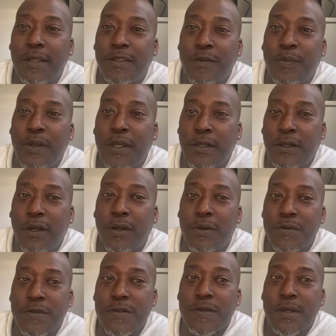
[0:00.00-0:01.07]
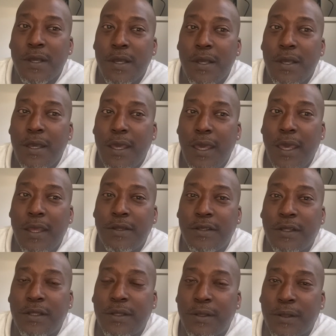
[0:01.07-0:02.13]
to pin Ghost and to
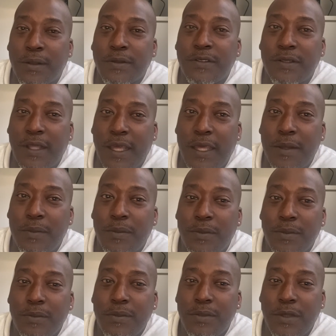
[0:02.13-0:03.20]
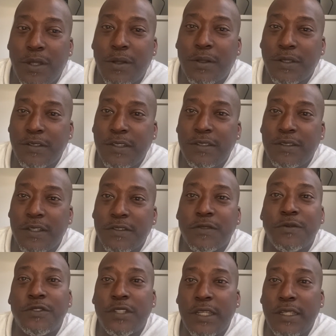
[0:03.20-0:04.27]
clear his name, because he's done some
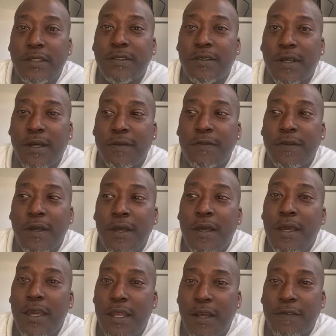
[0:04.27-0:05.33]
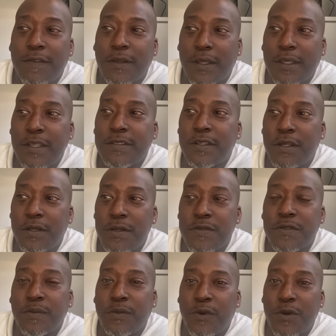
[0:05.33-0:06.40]
shady stuff. And I feel like he's going to do
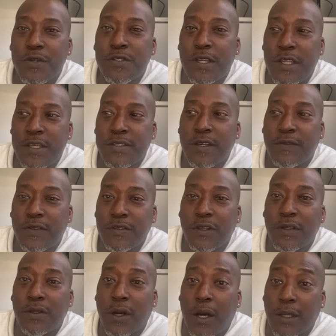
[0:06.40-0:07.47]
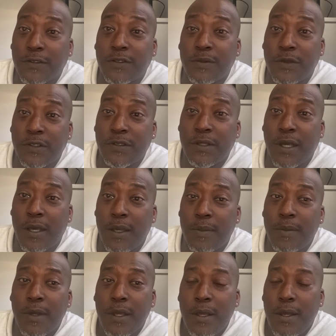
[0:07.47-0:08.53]
some more shady stuff that's going to cost him this time.
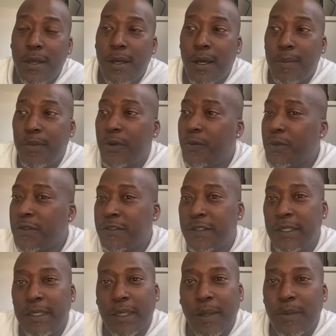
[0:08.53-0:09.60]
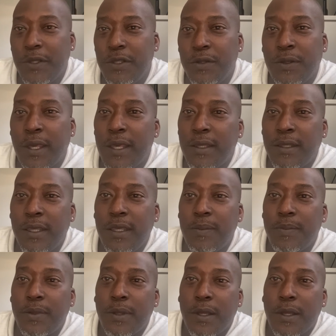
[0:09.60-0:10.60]
But we'll see. I mean, you can't keep